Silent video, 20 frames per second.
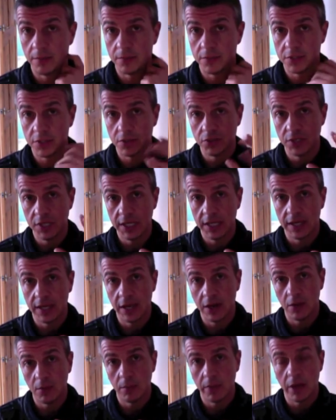So she can
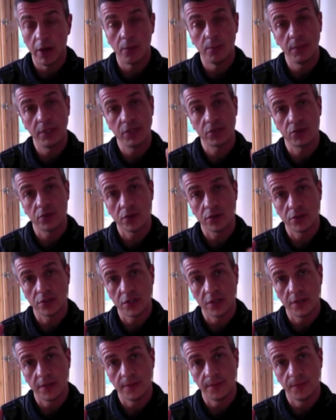help me
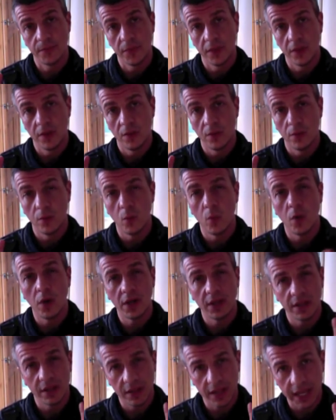structure
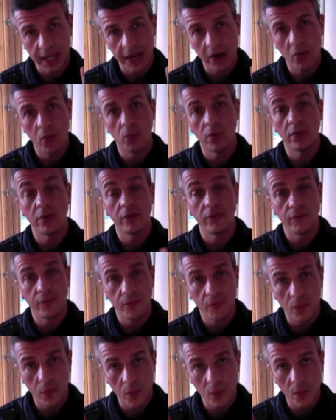why they're there and what they're
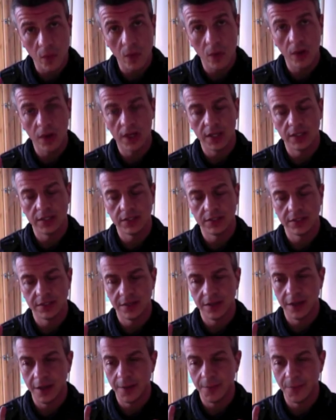for, and
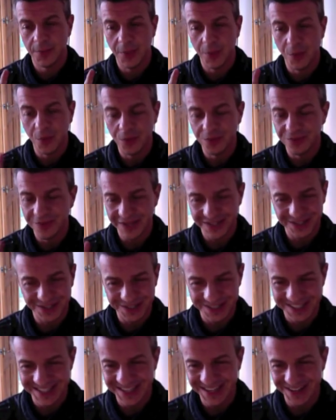all of that
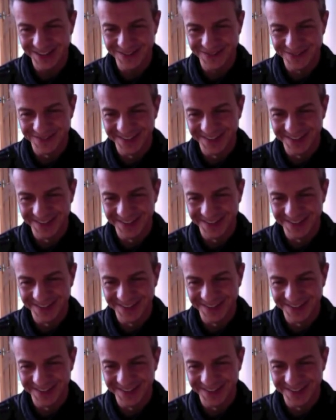good stuff.